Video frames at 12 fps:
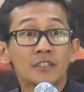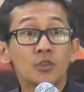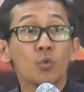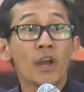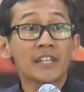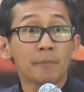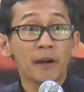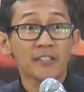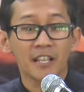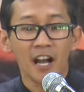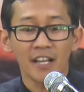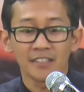to wait
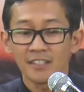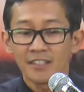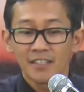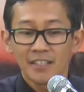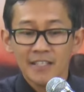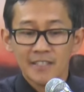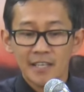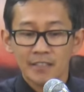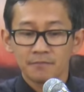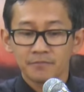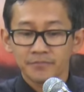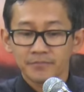upon God. Listen,